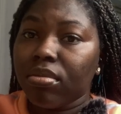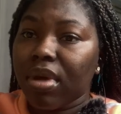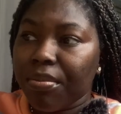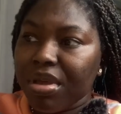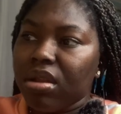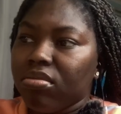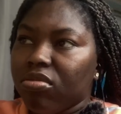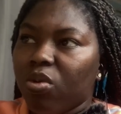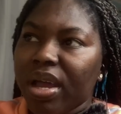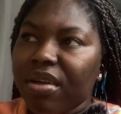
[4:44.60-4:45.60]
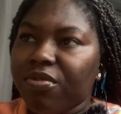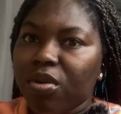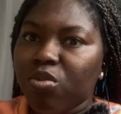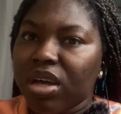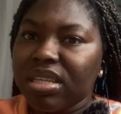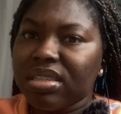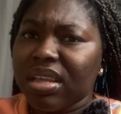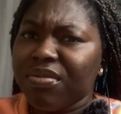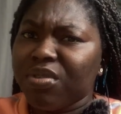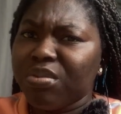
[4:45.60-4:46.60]
I mean, where form ones
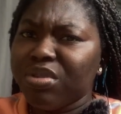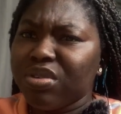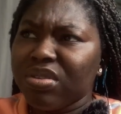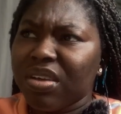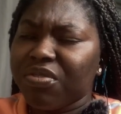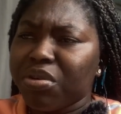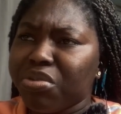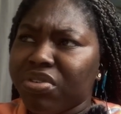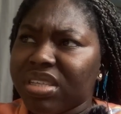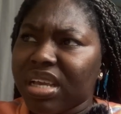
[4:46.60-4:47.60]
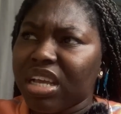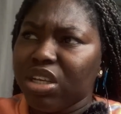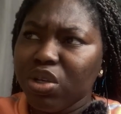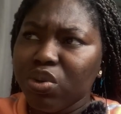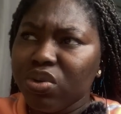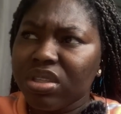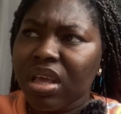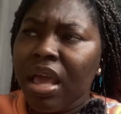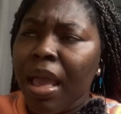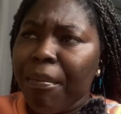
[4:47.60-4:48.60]
and form twos and form threes can use.
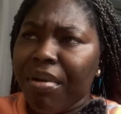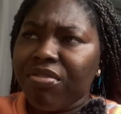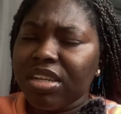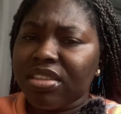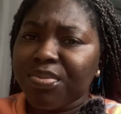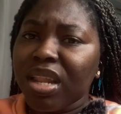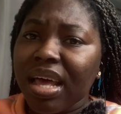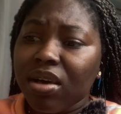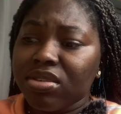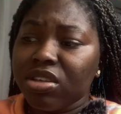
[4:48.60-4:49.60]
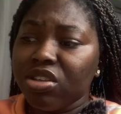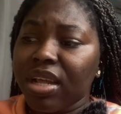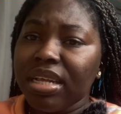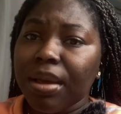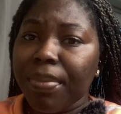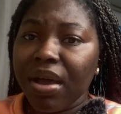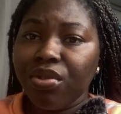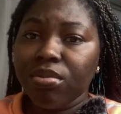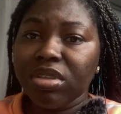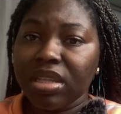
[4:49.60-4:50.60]
But for the smaller houses, usually the
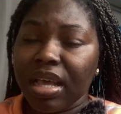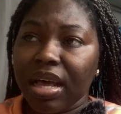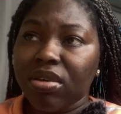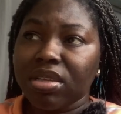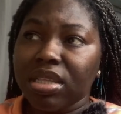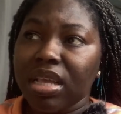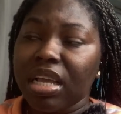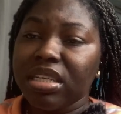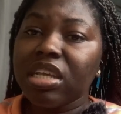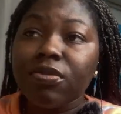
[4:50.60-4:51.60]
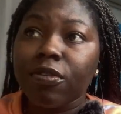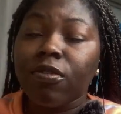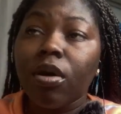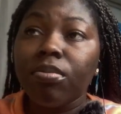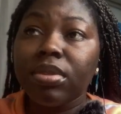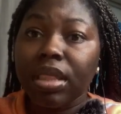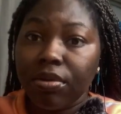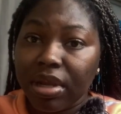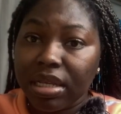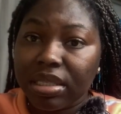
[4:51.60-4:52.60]
bathrooms in the houses, they are just for form
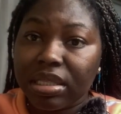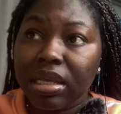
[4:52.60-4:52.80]
threes,